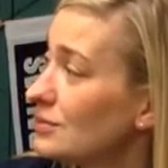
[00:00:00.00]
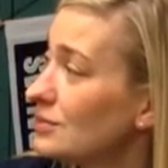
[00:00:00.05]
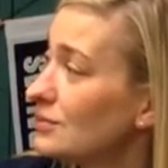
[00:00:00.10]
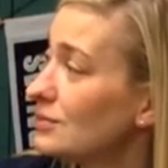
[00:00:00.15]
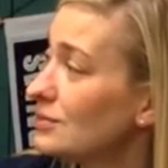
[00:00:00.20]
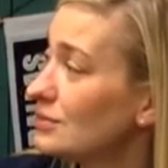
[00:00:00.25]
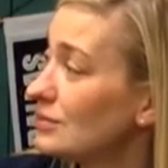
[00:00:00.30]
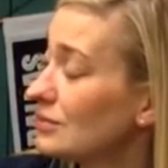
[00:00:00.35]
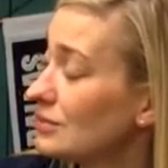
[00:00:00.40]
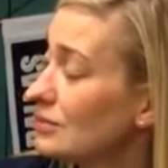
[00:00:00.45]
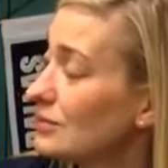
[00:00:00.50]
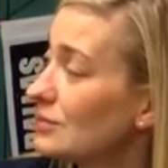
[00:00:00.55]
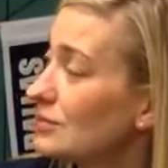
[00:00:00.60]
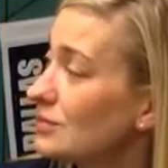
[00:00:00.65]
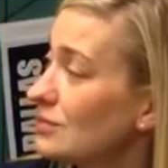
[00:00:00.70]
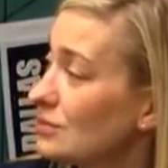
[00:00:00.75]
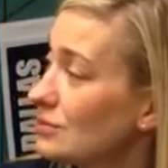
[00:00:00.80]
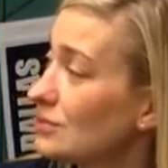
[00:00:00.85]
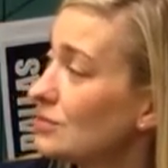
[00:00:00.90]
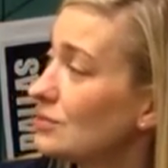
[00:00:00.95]

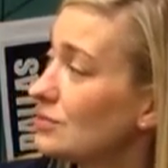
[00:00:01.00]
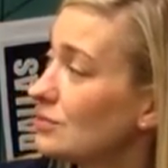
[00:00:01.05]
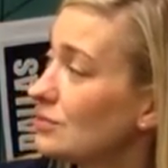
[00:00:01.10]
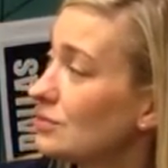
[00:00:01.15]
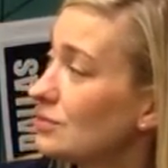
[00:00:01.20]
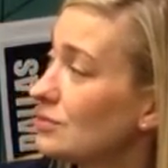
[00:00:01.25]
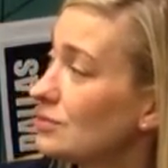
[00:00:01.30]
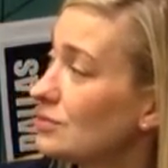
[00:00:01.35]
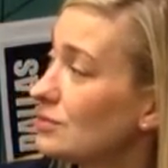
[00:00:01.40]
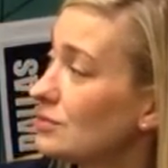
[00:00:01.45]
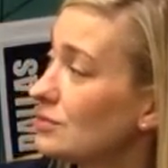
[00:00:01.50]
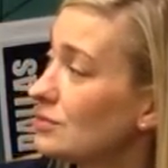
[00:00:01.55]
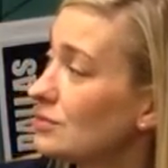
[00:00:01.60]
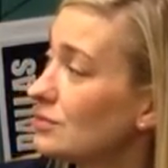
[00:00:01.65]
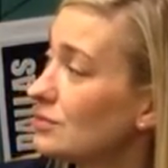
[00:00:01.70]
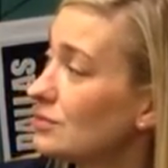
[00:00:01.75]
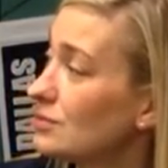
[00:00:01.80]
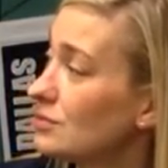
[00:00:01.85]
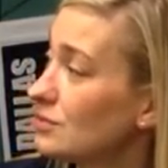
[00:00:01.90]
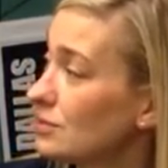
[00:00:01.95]

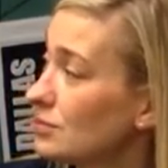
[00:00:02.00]
The person shown says nothing.